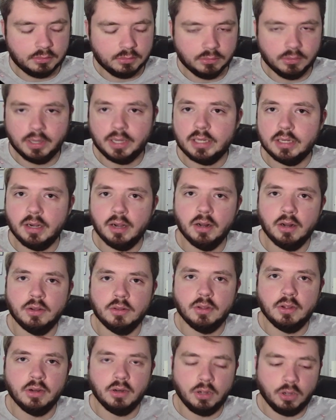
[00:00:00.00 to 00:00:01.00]
right?
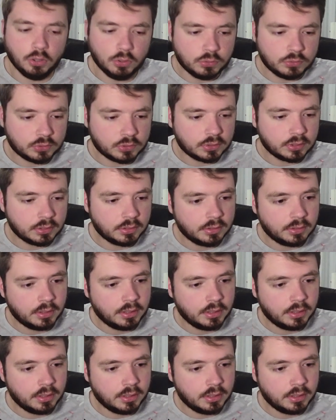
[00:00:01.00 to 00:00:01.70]
Our host?